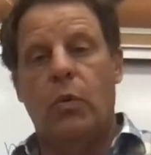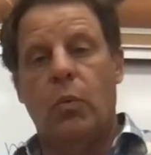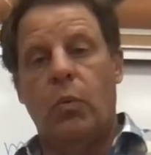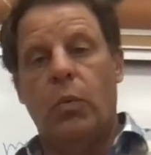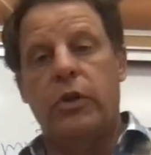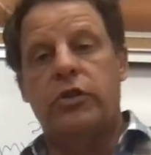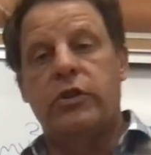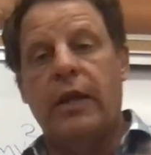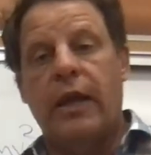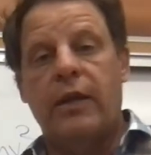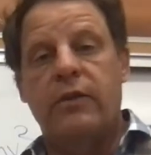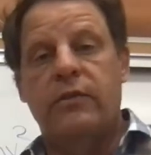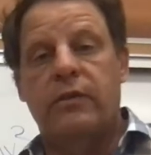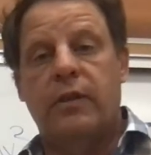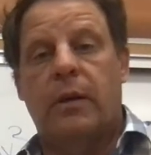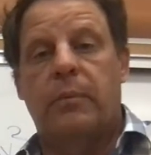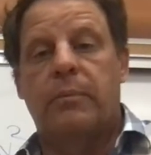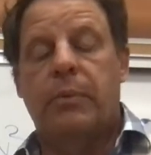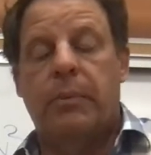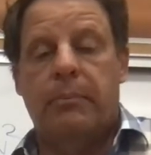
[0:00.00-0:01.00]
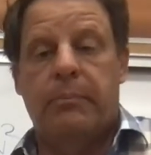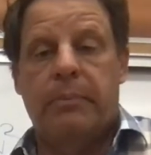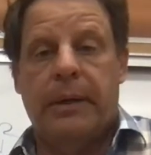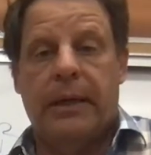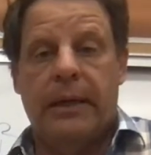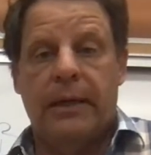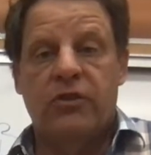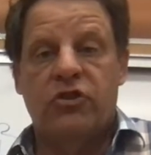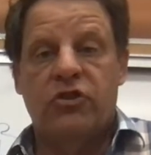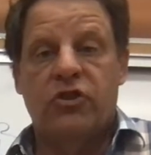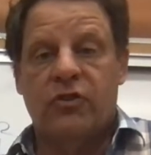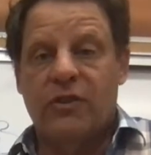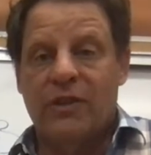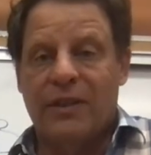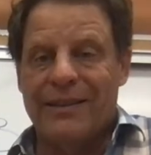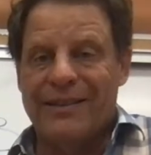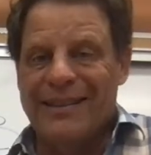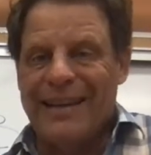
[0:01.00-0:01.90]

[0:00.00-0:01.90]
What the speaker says: which ends up being just a